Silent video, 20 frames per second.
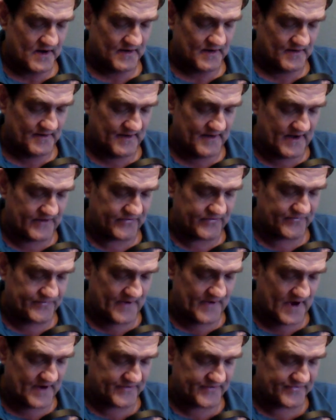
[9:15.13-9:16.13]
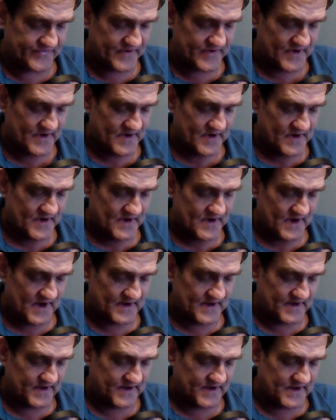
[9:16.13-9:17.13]
Less fuss,
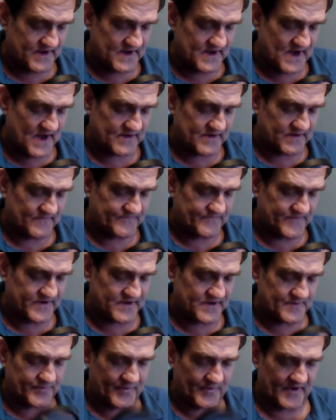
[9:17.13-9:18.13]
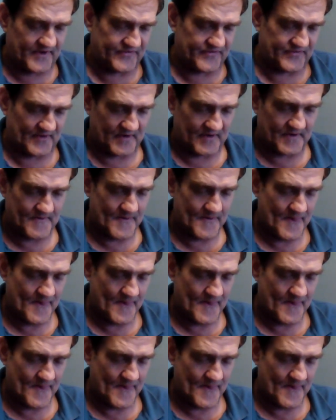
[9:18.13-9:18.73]
and they didn't have to feed a prisoner.